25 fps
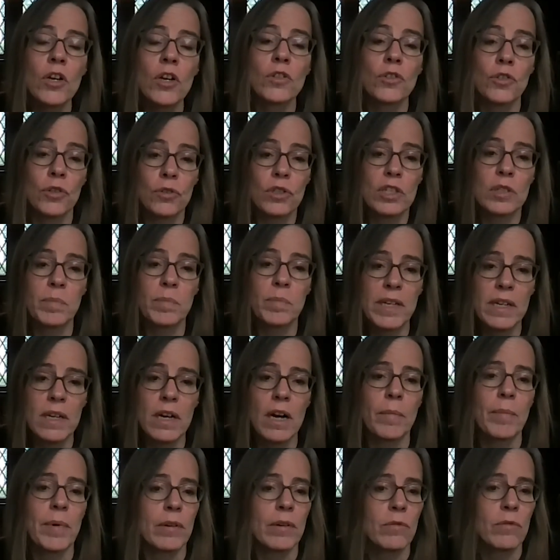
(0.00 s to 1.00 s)
to speak
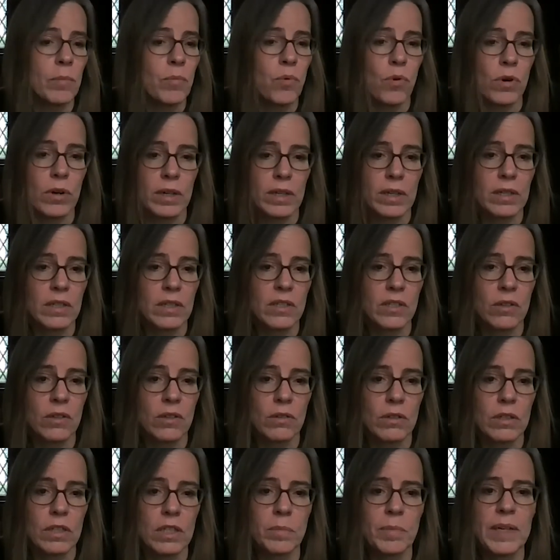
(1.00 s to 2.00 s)
up and report
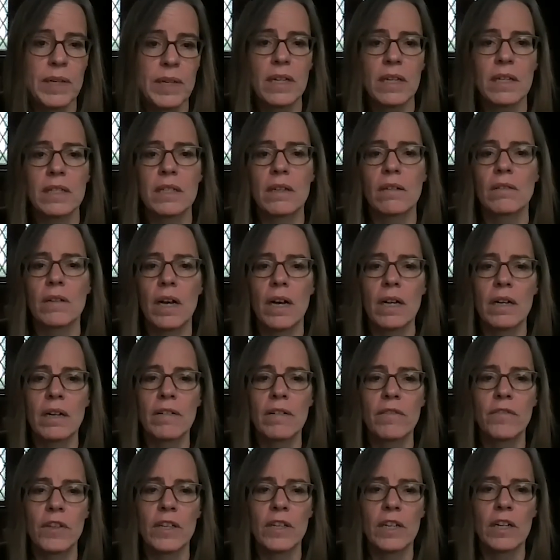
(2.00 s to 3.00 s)
concerns, because a lot of,